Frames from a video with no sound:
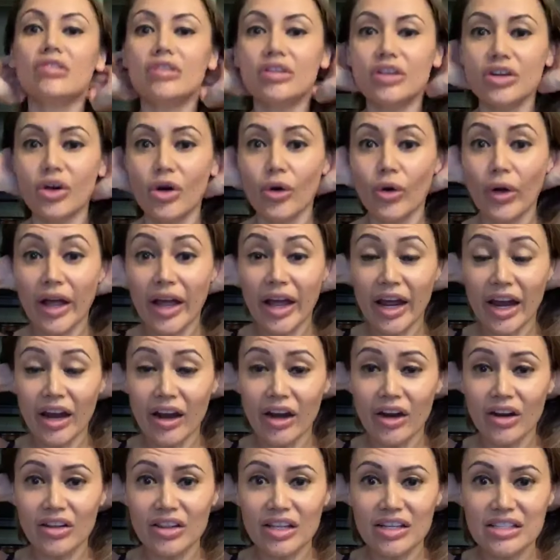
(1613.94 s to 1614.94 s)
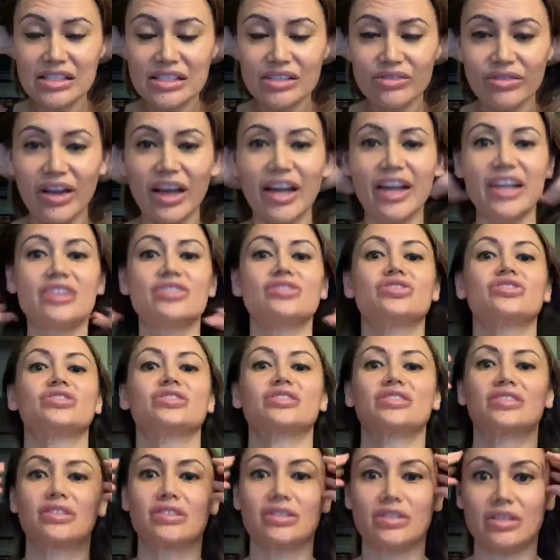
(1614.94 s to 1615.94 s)
No hair, that's fine.
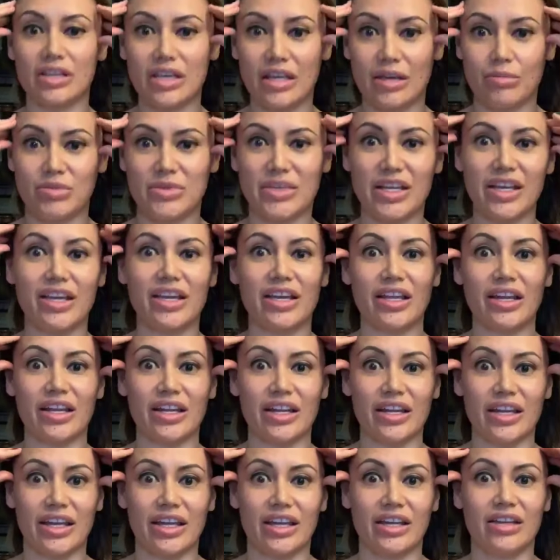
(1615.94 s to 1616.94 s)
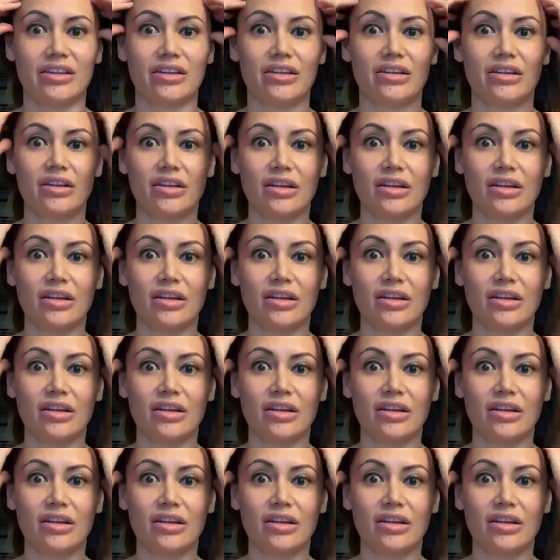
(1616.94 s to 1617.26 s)
Just keep digging it in.